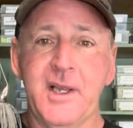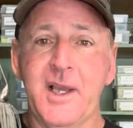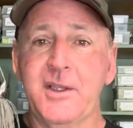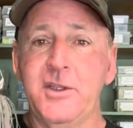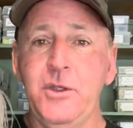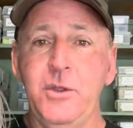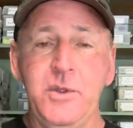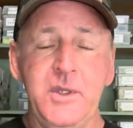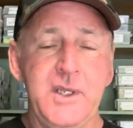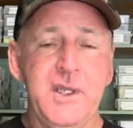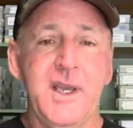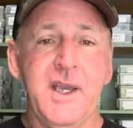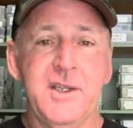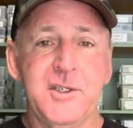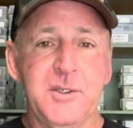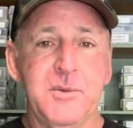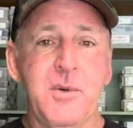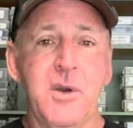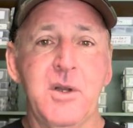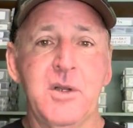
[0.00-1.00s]
Now, you can
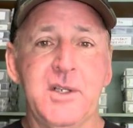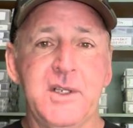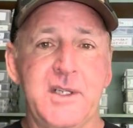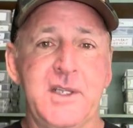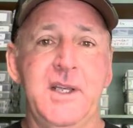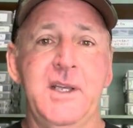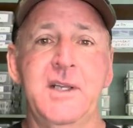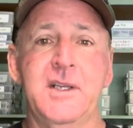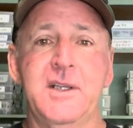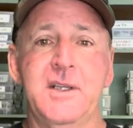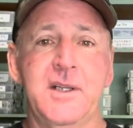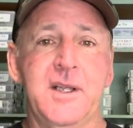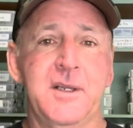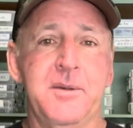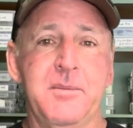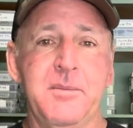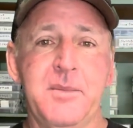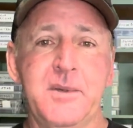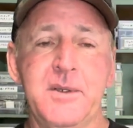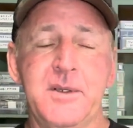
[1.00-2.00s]
catch them on it
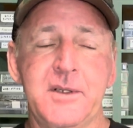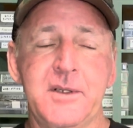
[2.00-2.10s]
again.